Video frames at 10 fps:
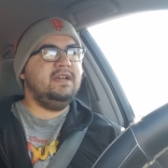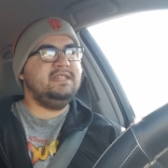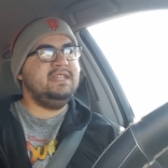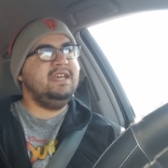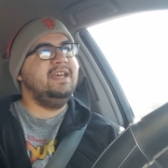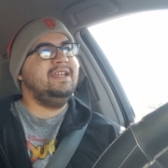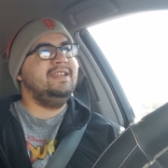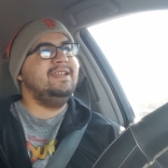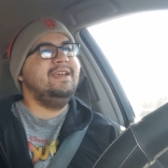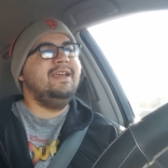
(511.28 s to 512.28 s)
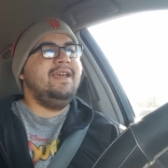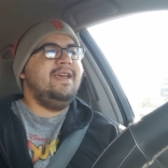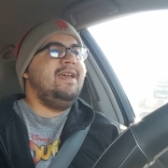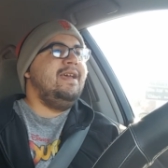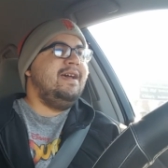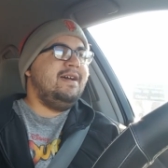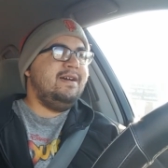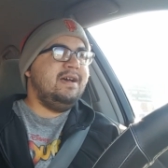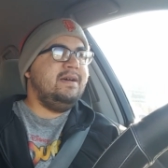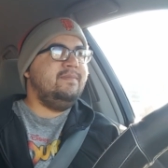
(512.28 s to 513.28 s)
I see it.
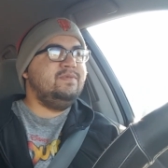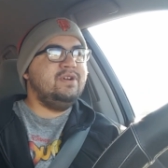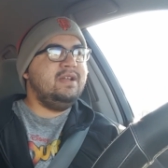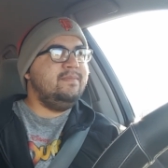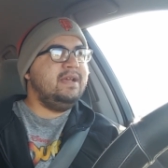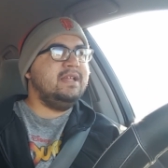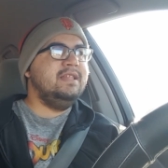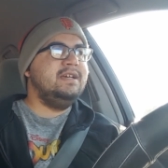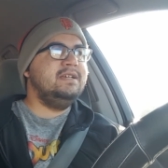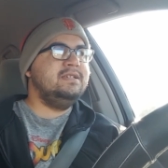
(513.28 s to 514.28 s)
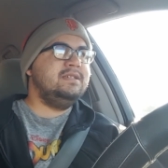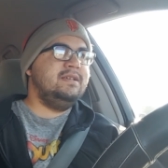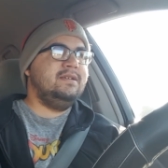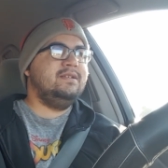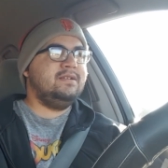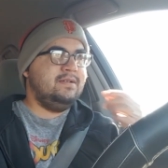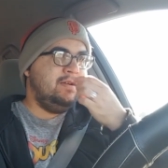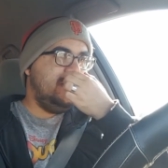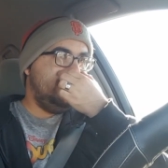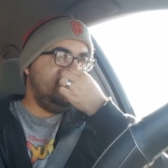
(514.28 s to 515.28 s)
Um, trying to make a list,
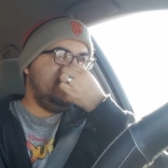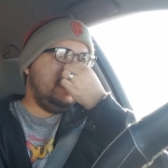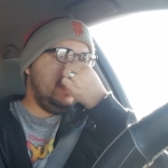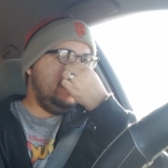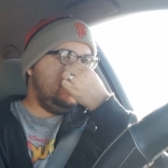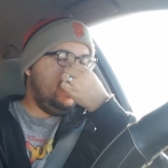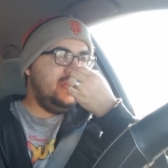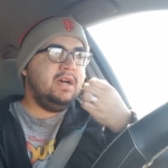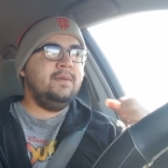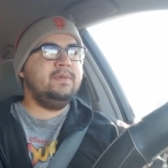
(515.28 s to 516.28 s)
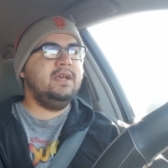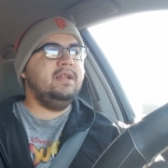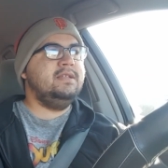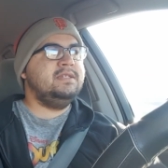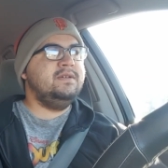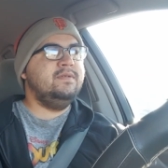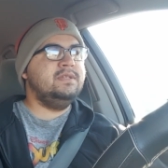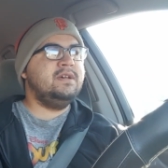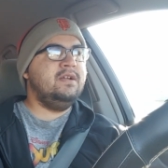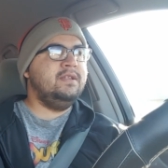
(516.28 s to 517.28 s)
or I gotta try to update it, see
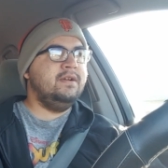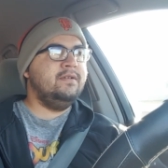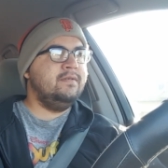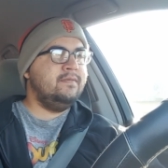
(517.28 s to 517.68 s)
what's on there.